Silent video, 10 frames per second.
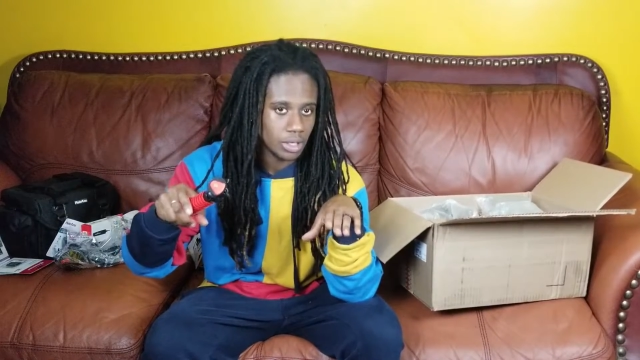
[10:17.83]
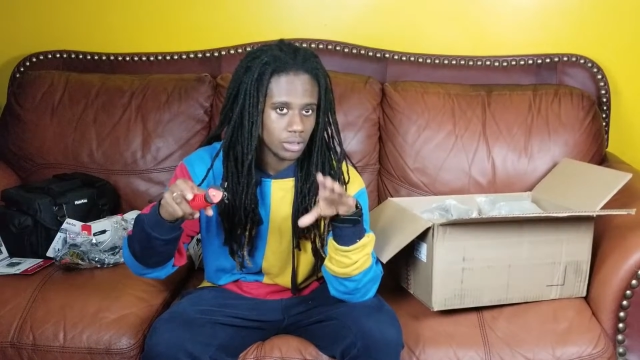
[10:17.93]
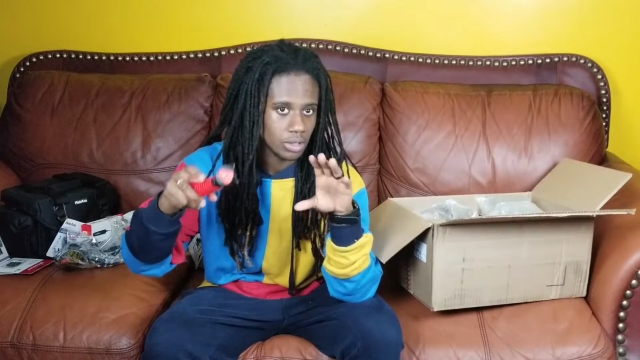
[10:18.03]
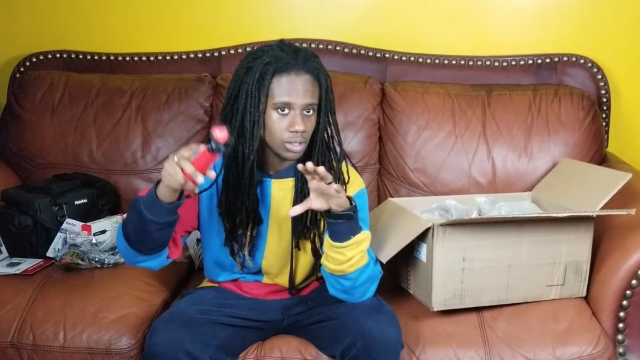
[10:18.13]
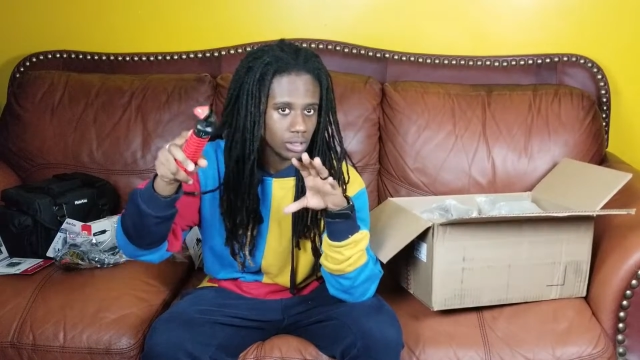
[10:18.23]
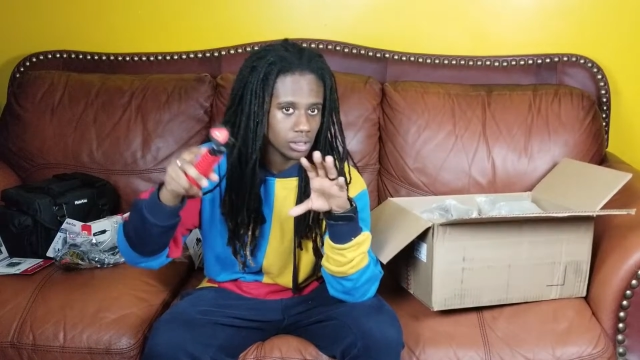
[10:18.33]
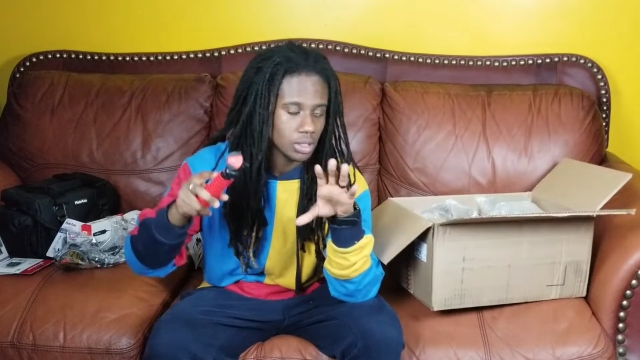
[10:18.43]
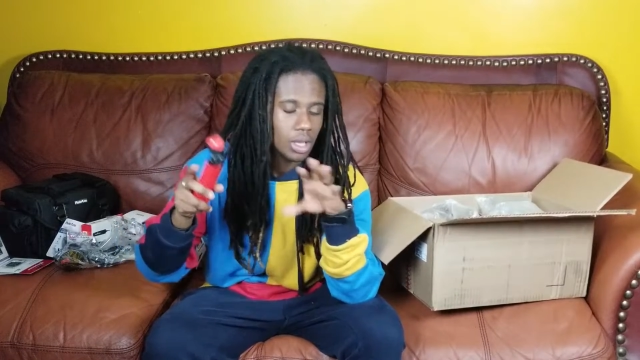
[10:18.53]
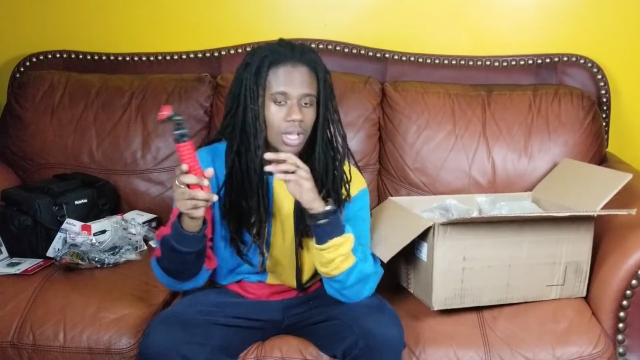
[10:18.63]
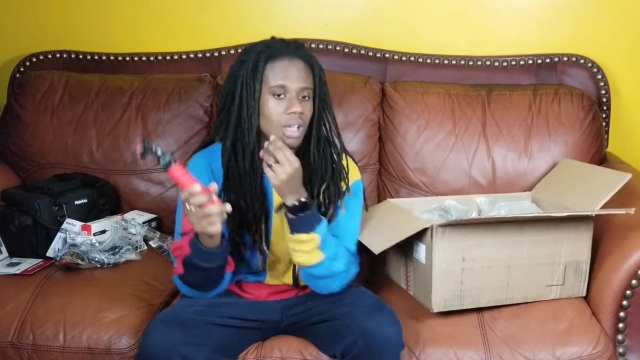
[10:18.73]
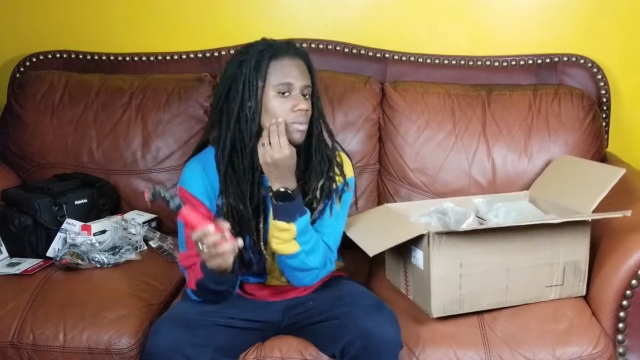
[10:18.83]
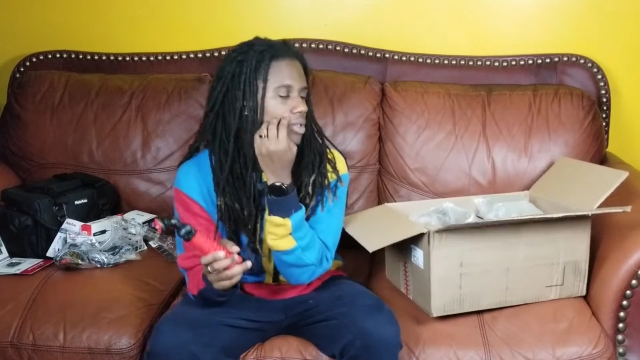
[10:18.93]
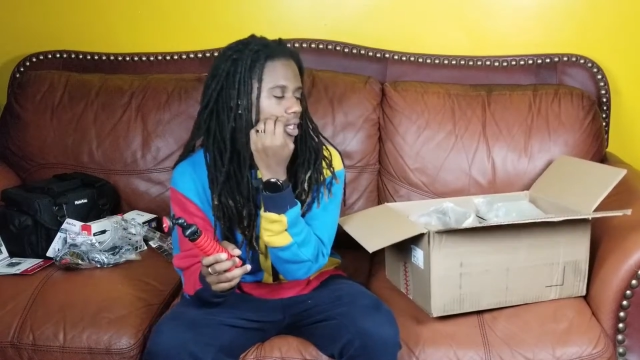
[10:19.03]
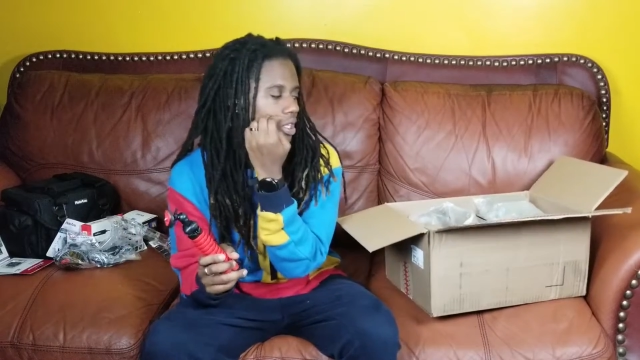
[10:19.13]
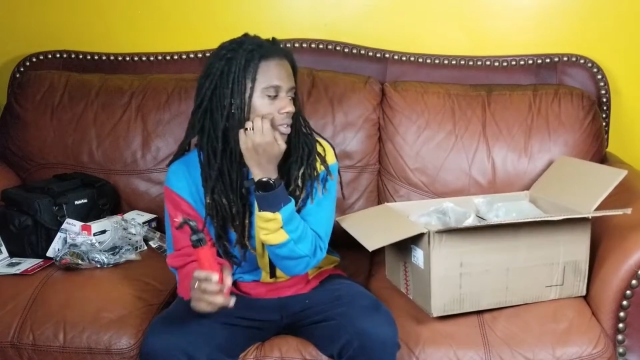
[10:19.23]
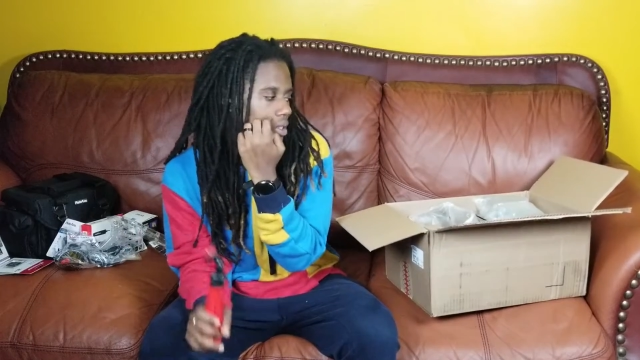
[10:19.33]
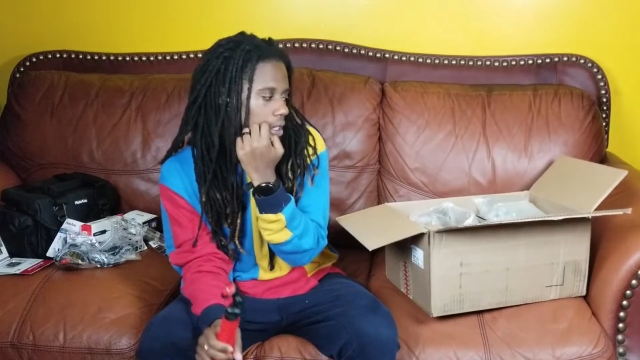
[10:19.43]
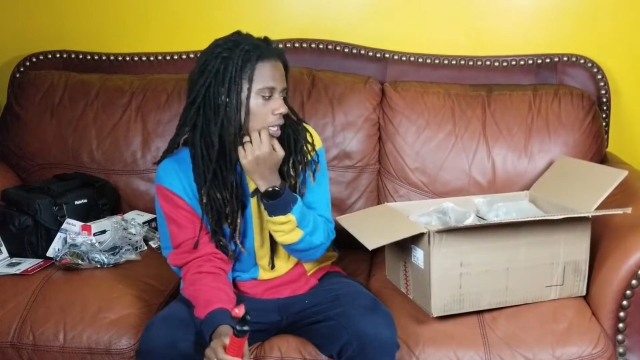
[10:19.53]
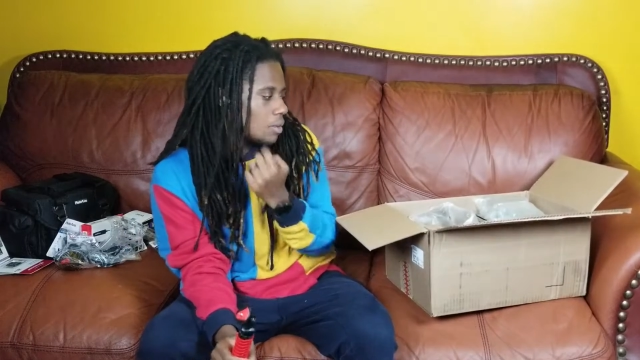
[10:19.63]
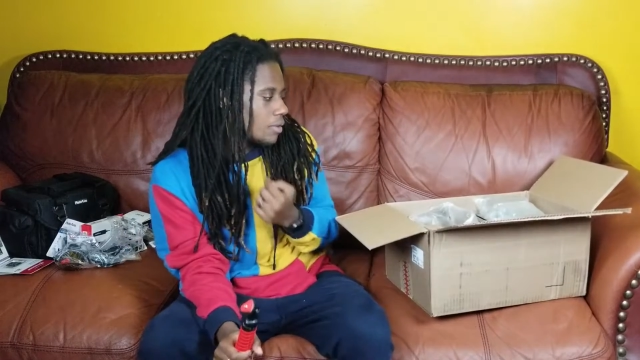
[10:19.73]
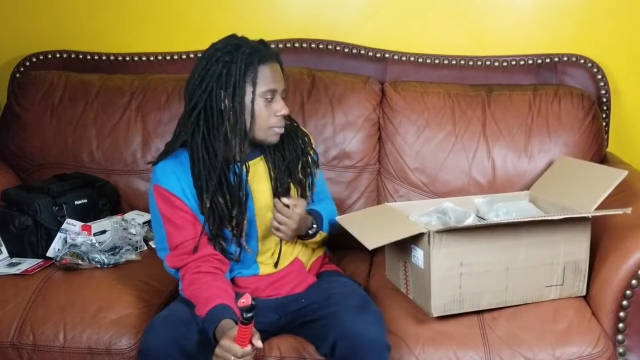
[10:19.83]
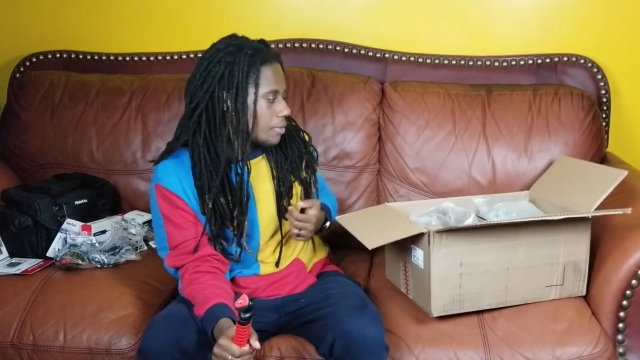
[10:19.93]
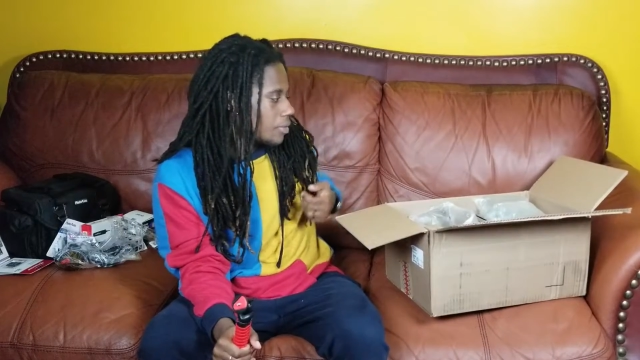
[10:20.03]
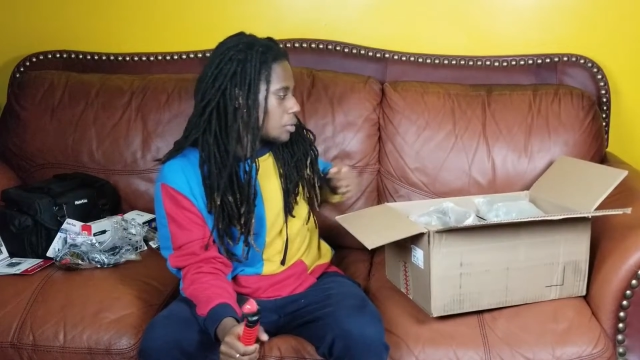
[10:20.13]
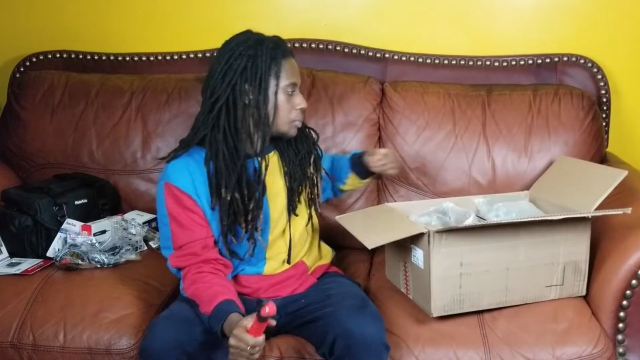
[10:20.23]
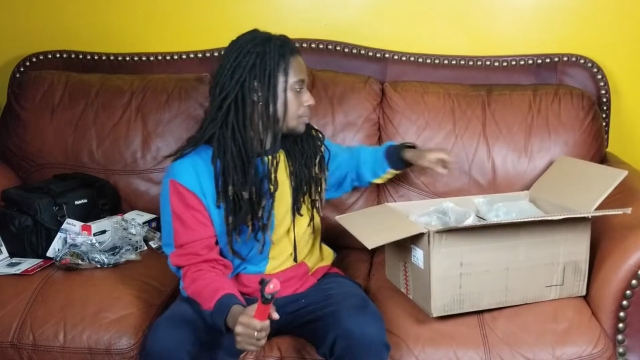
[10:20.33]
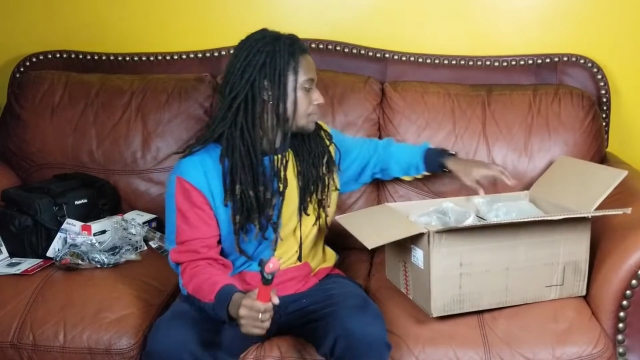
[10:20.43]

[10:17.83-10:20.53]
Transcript: so this is just like a little skinny one from my phone.